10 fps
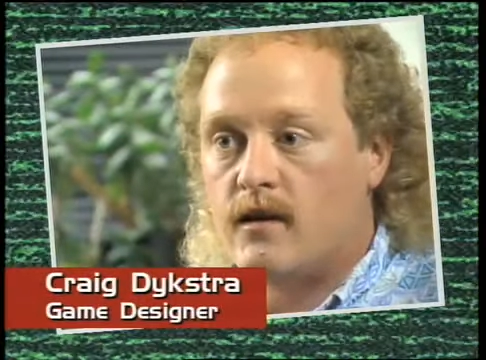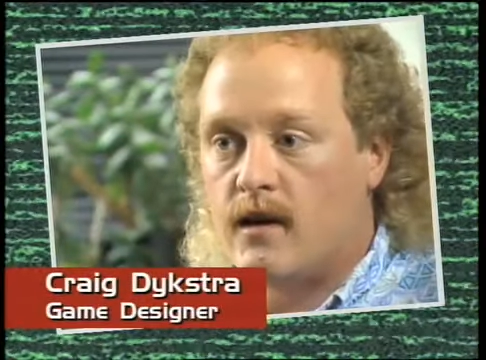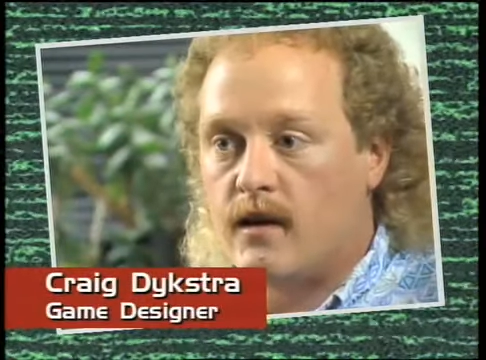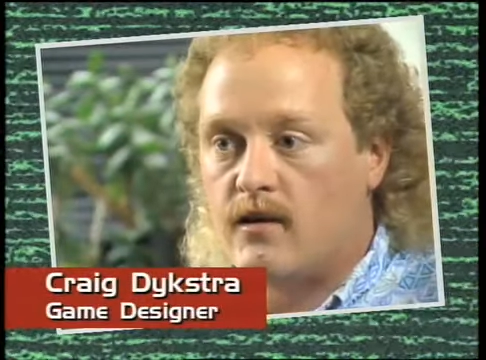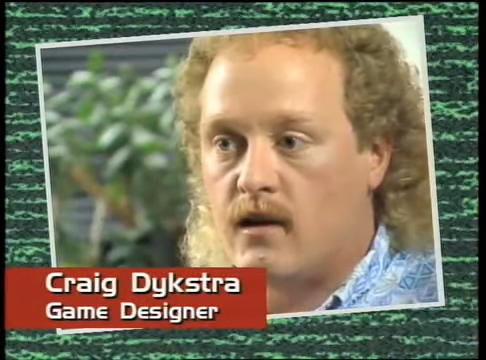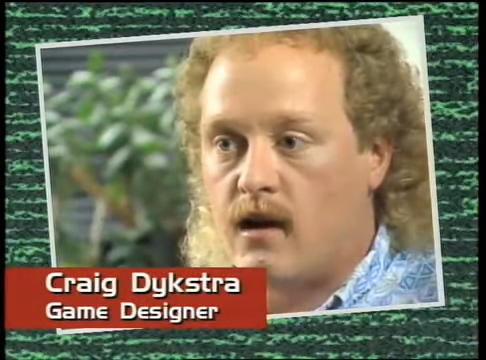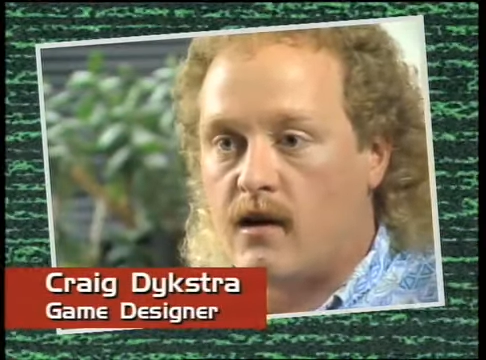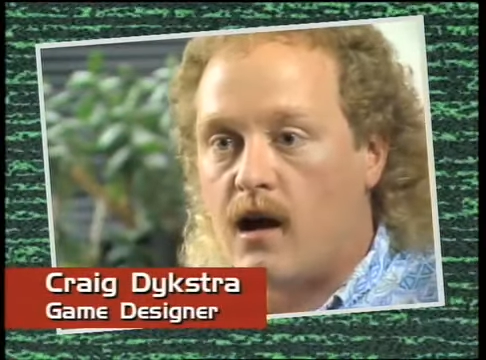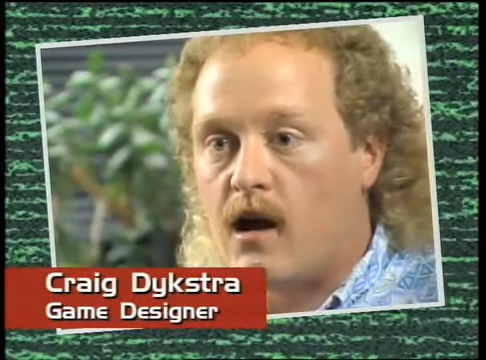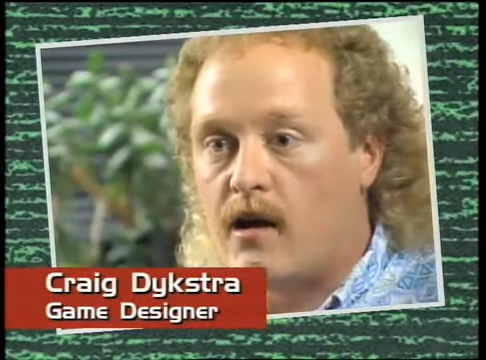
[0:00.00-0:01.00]
and it's an
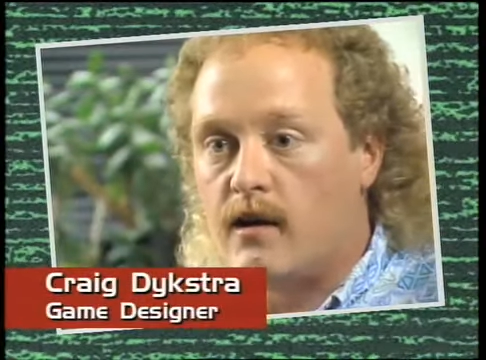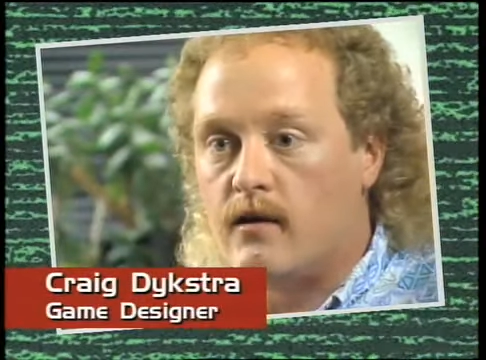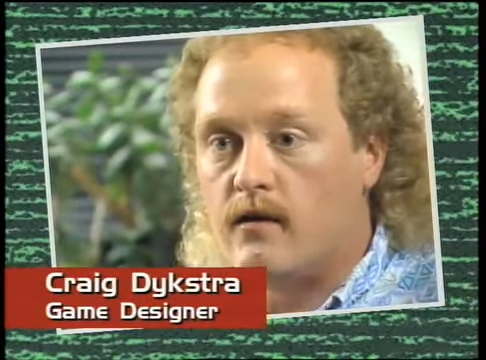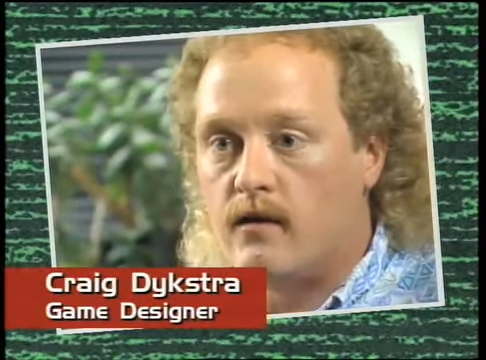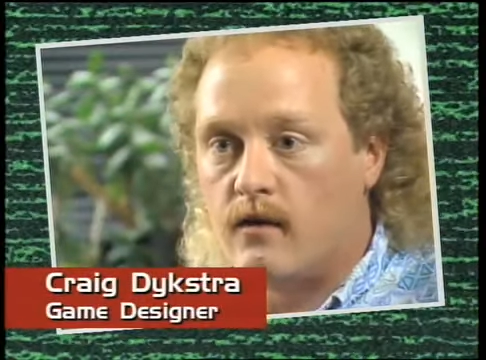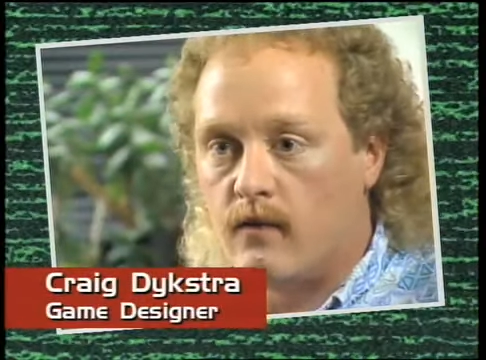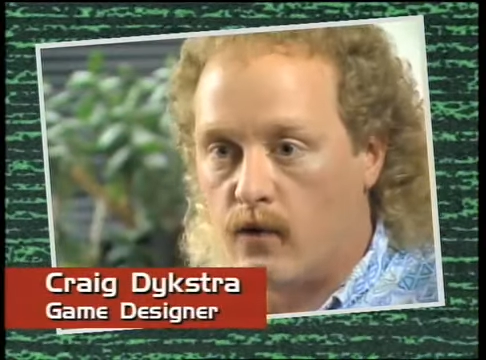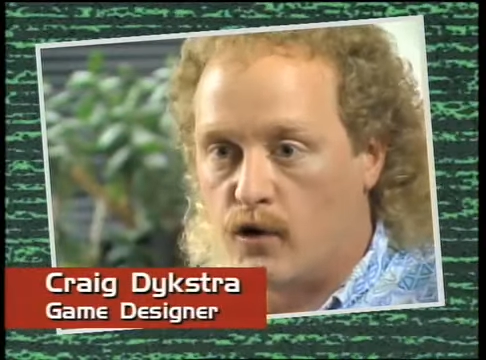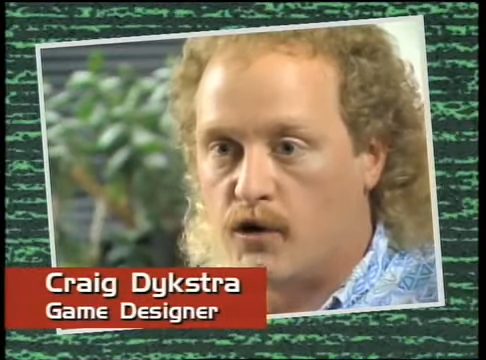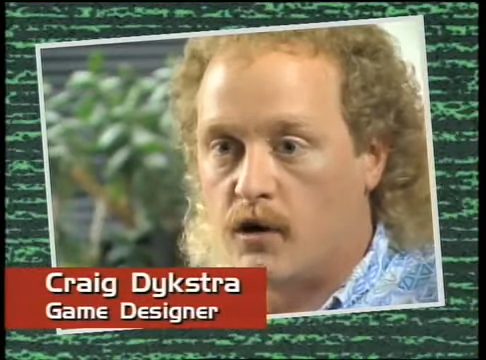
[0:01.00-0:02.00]
online
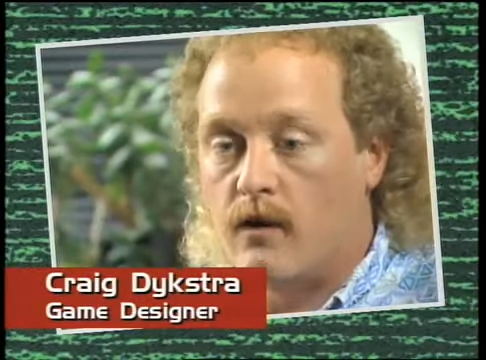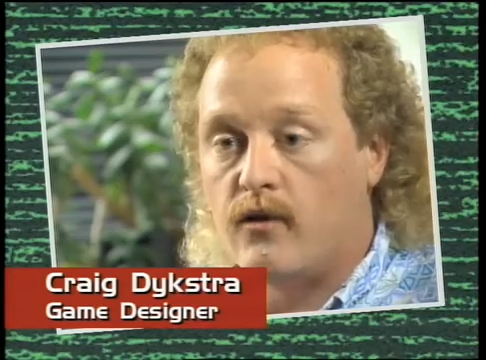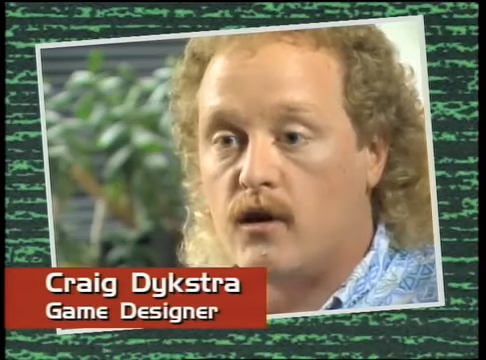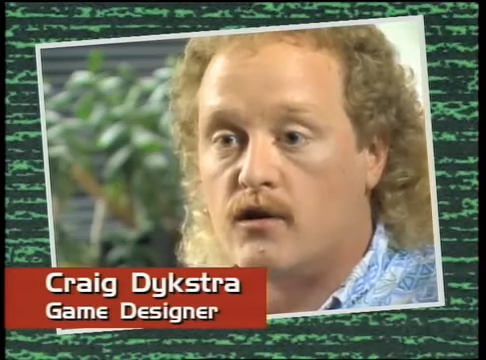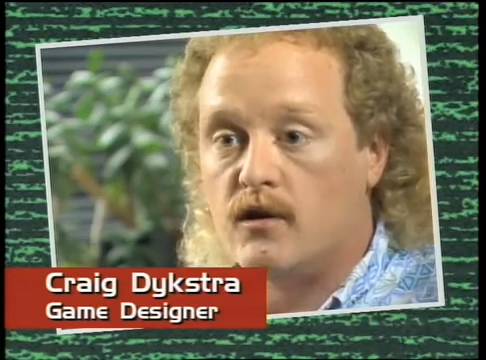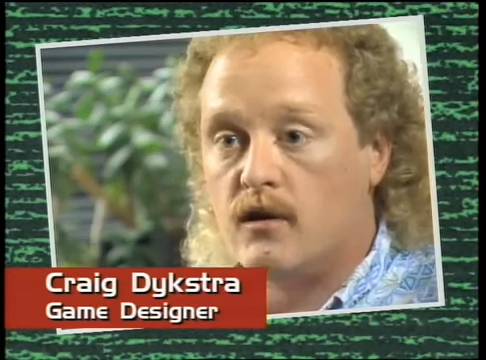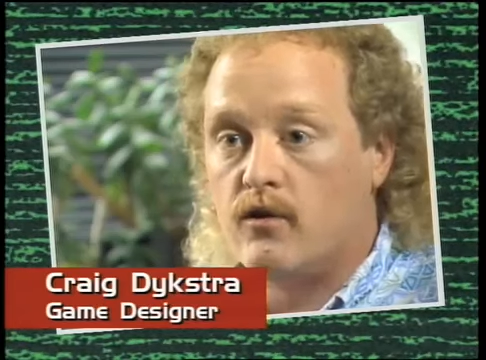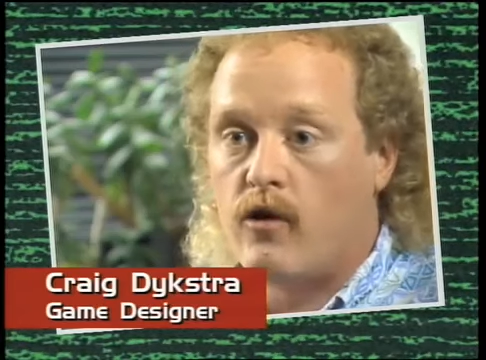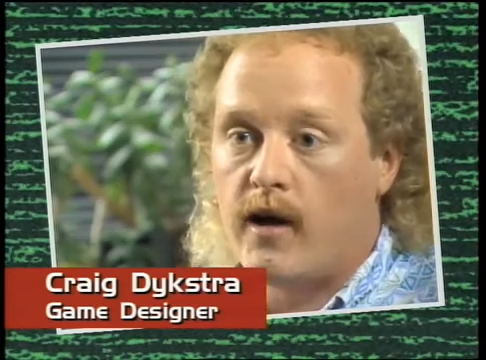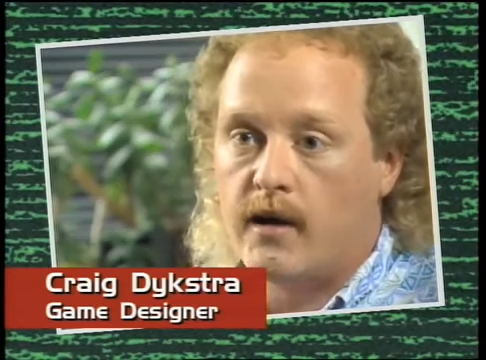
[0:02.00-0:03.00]
version of a Dungeons
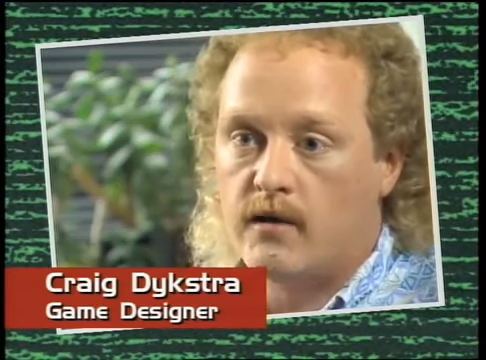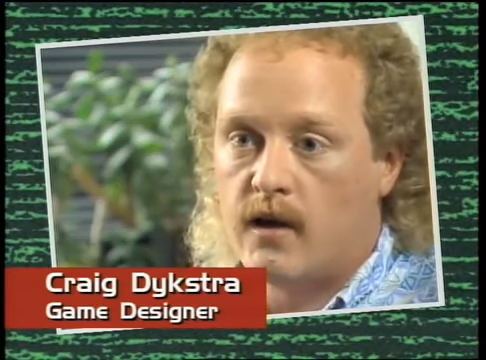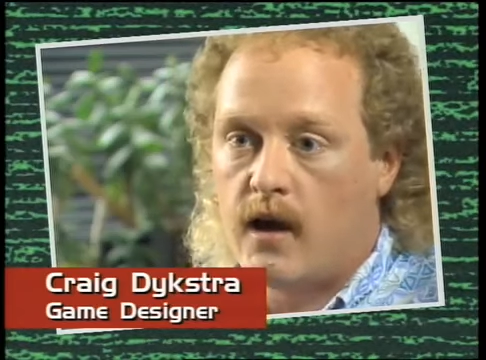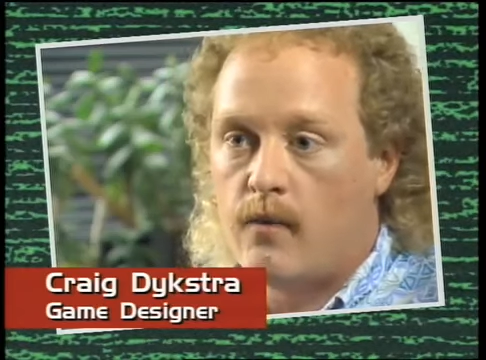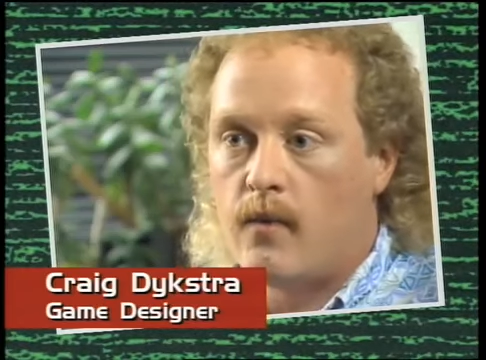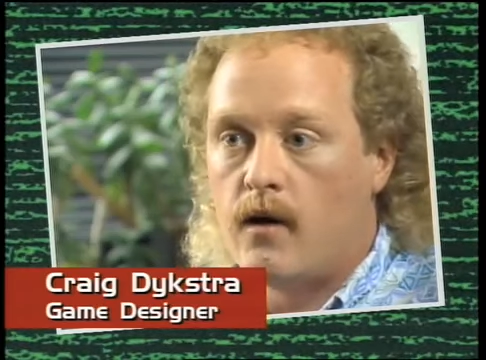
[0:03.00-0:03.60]
and Dragons game